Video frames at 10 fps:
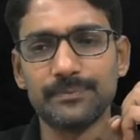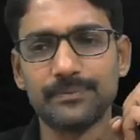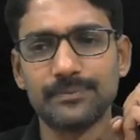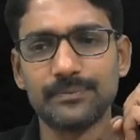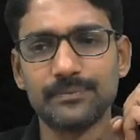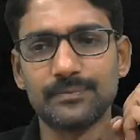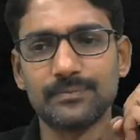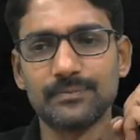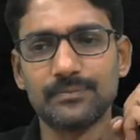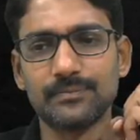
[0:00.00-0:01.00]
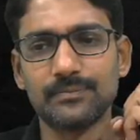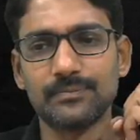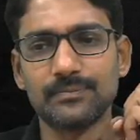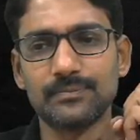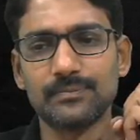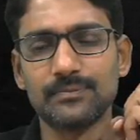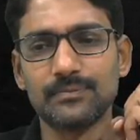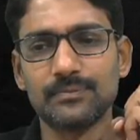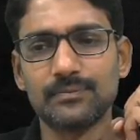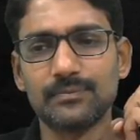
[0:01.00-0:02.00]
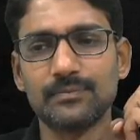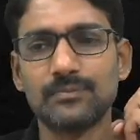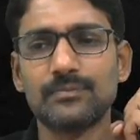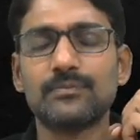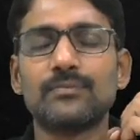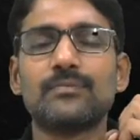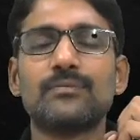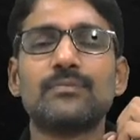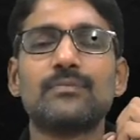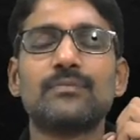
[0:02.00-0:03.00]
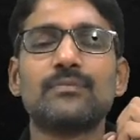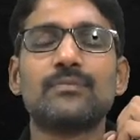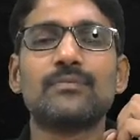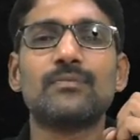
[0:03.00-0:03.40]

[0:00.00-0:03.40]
Nothing is said.